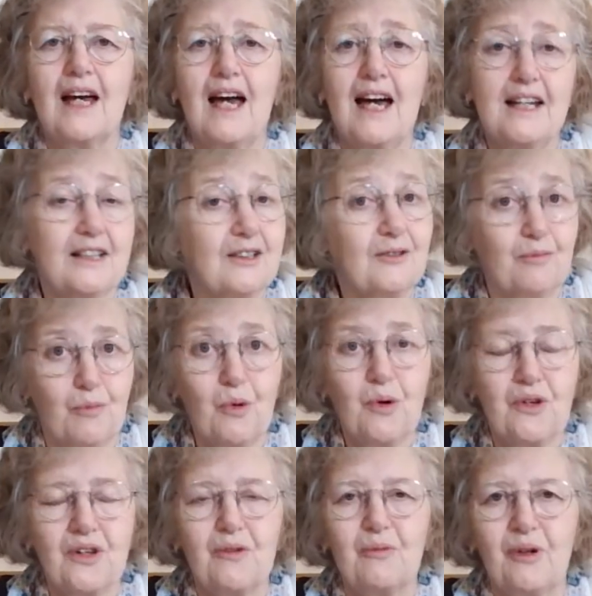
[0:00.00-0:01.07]
and
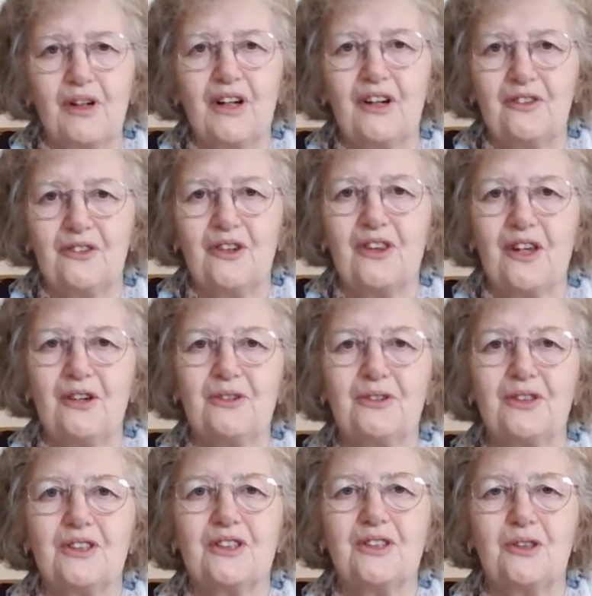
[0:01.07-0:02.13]
more than
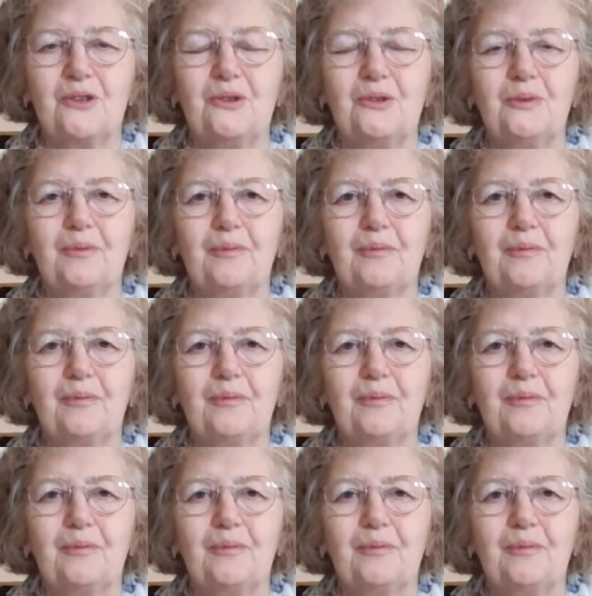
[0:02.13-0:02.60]
100,000 too.